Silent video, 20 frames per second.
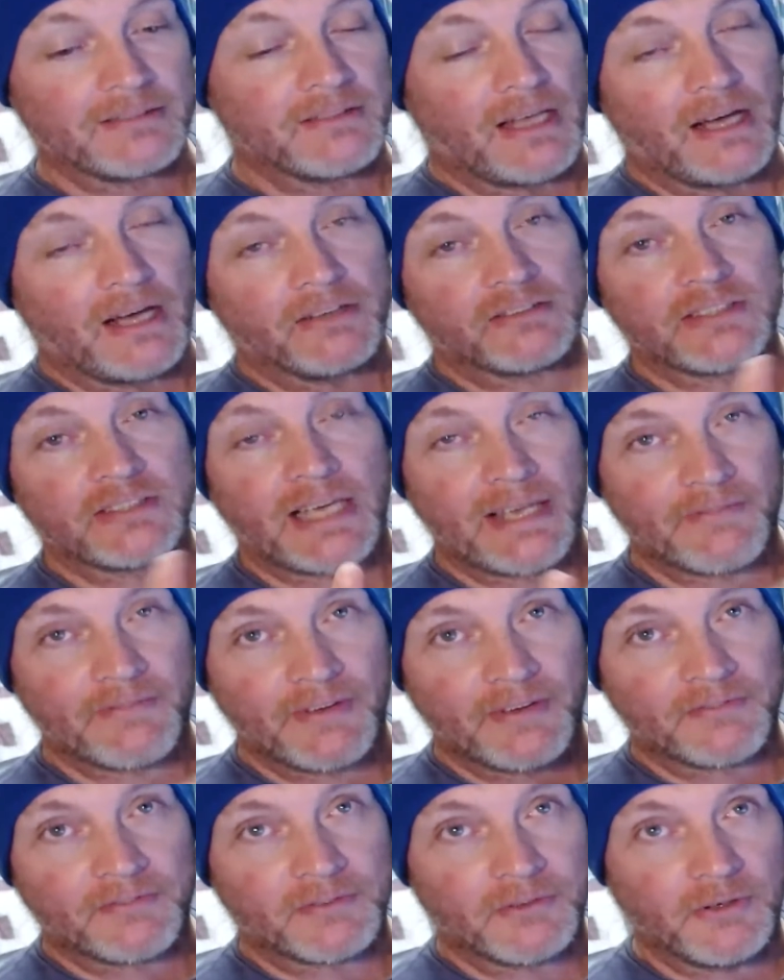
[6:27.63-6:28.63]
I'll save
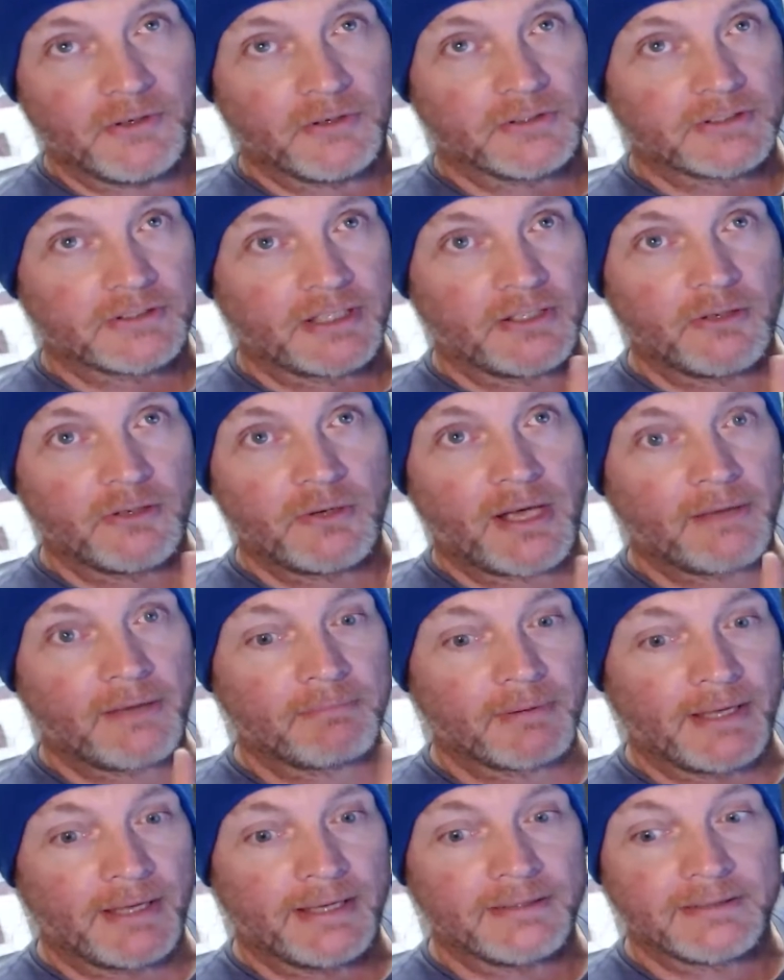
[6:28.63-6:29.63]
it for you, because I do have
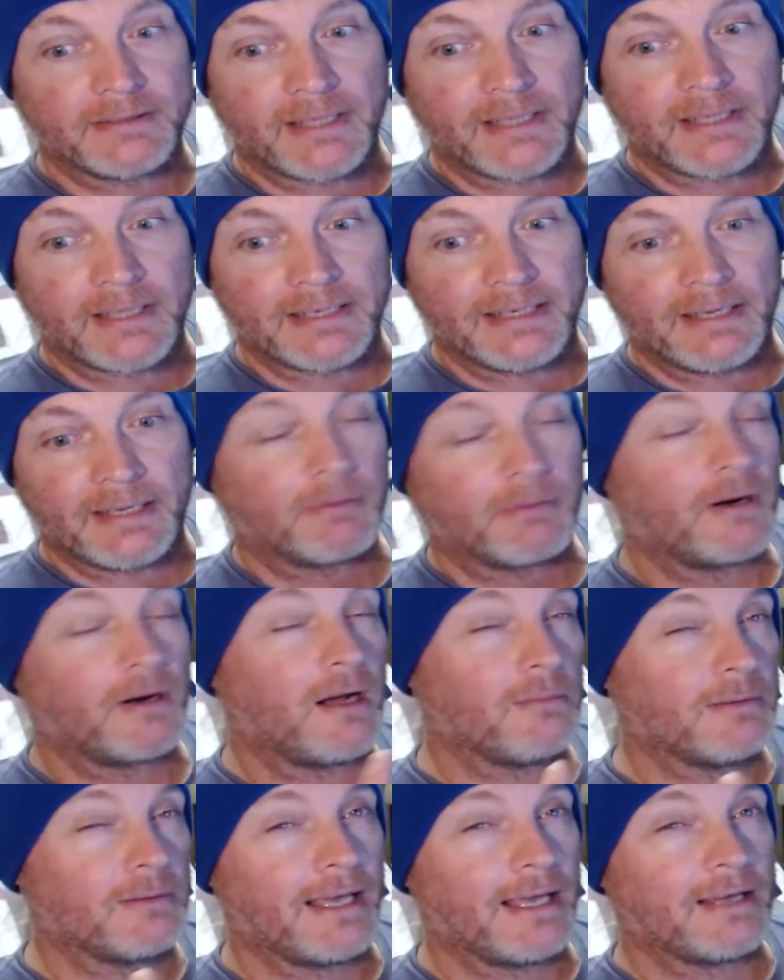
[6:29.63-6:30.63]
planned taking it
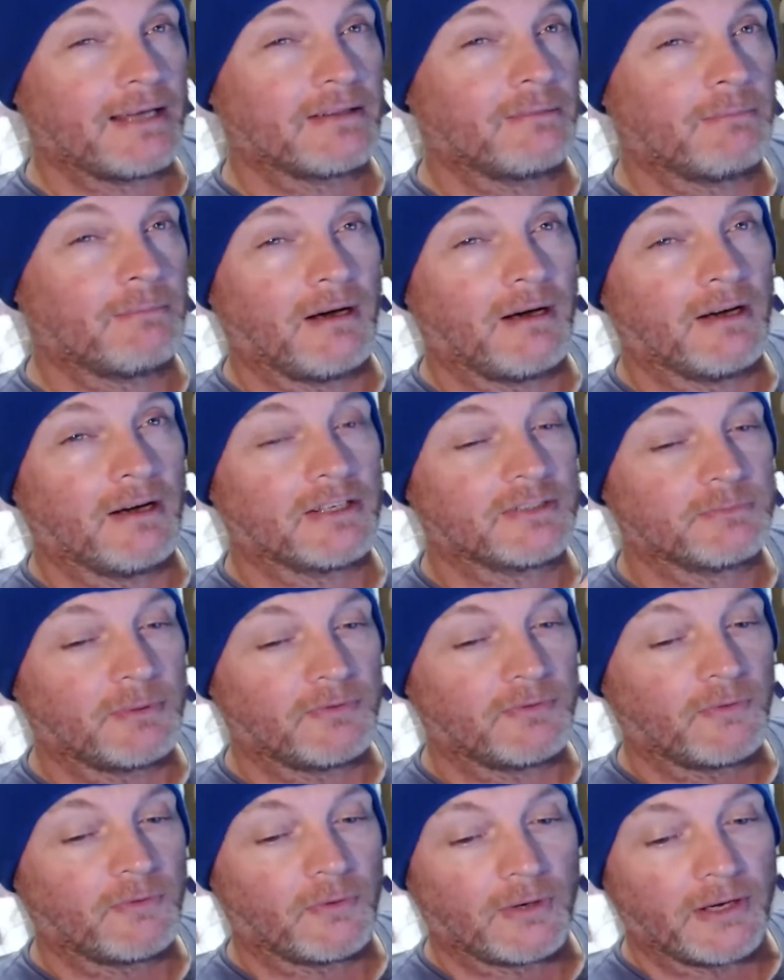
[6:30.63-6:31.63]
probably out of the box
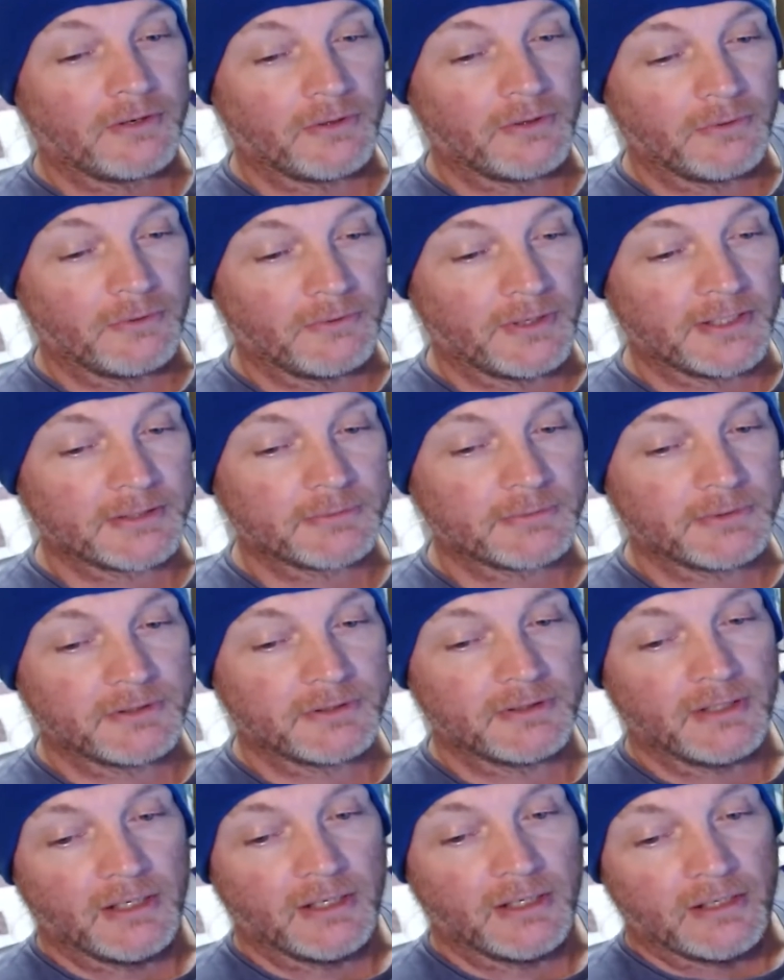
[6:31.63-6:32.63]
before I do this
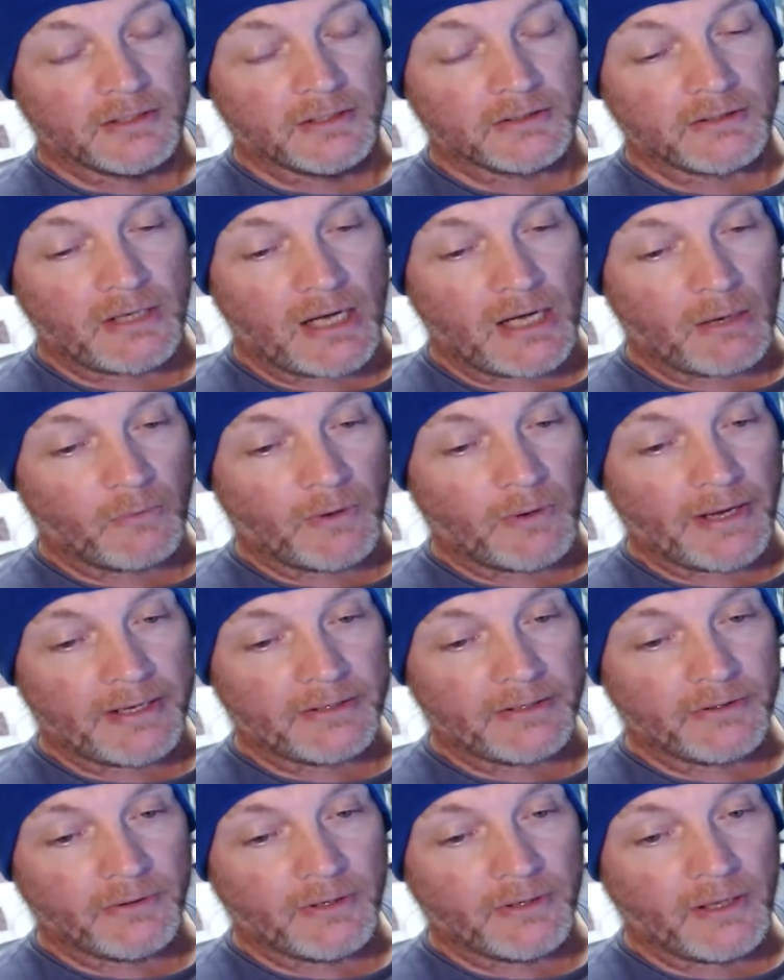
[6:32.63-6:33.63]
one. So I'll
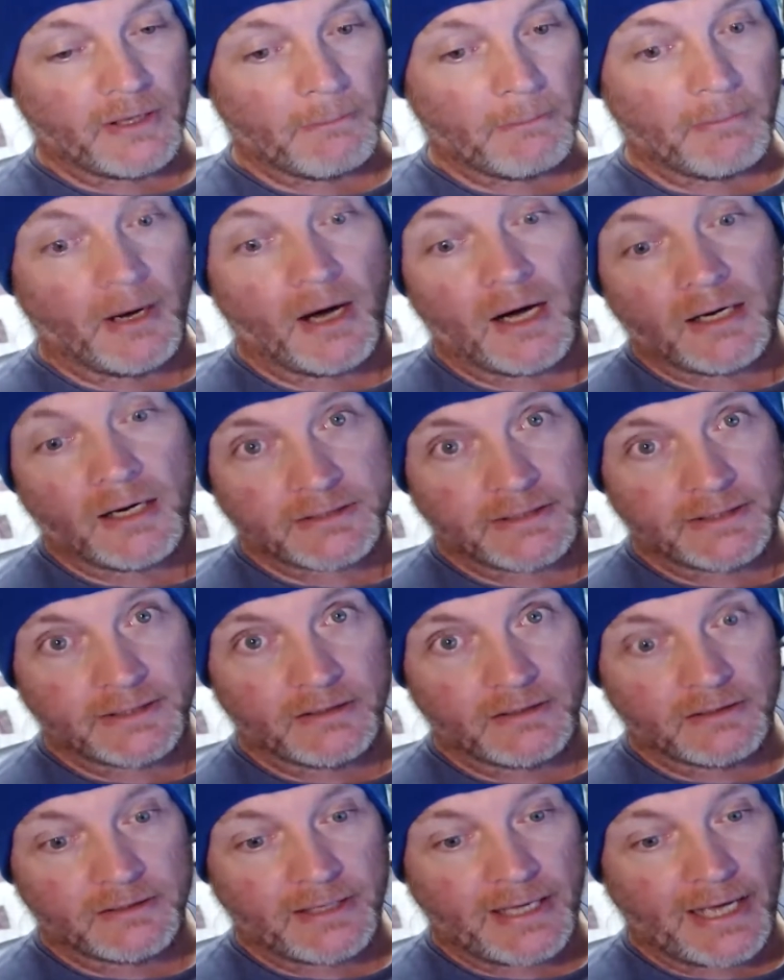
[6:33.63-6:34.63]
wait and do an
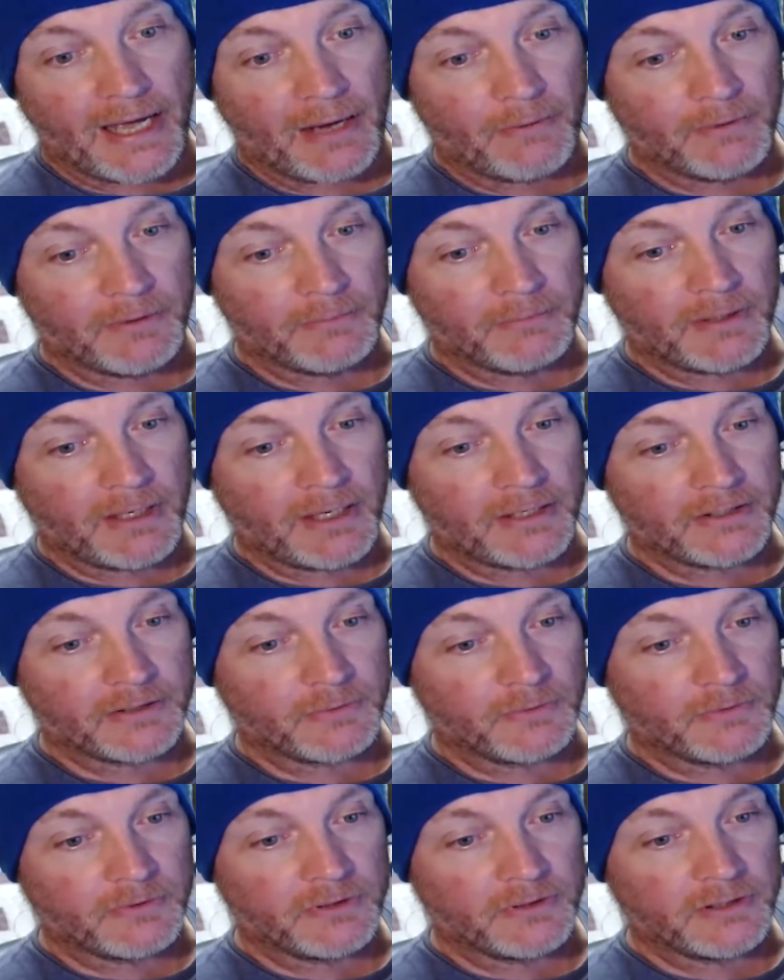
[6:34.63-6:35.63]
unboxing on that one. But I
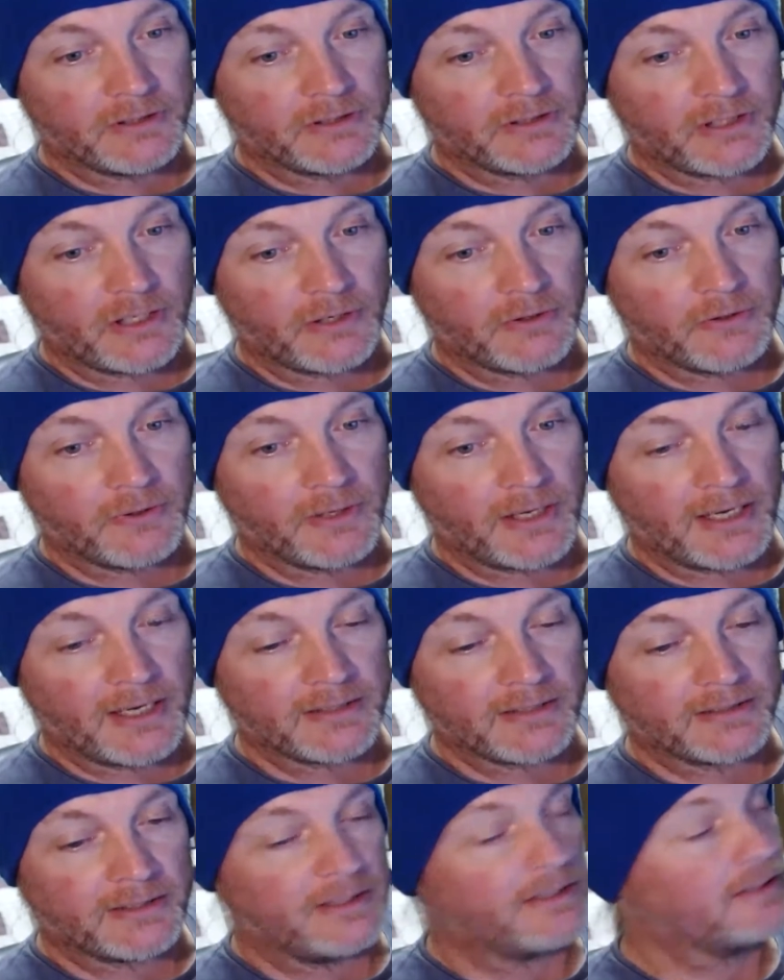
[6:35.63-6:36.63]
just wanted to show you
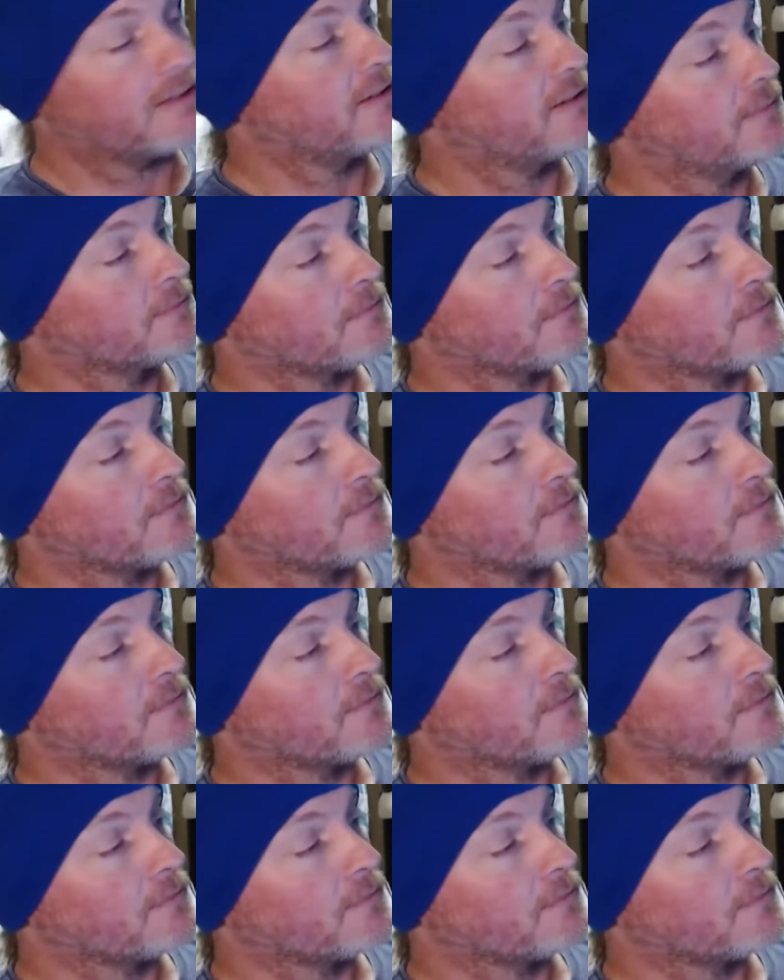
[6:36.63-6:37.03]
guys this.